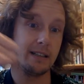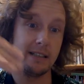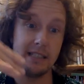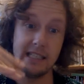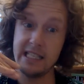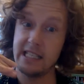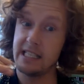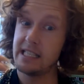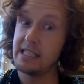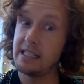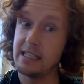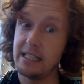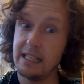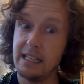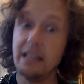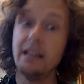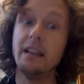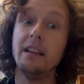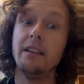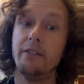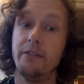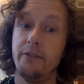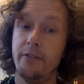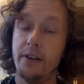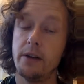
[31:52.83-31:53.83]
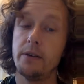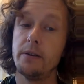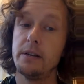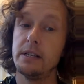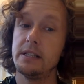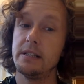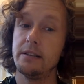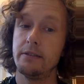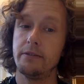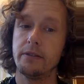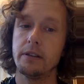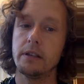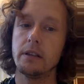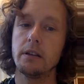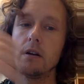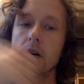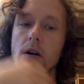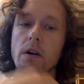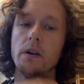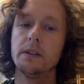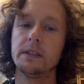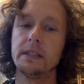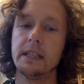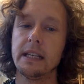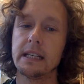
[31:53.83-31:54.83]
still very different
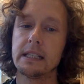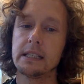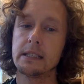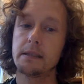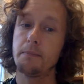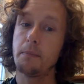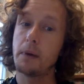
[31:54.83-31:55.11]
context.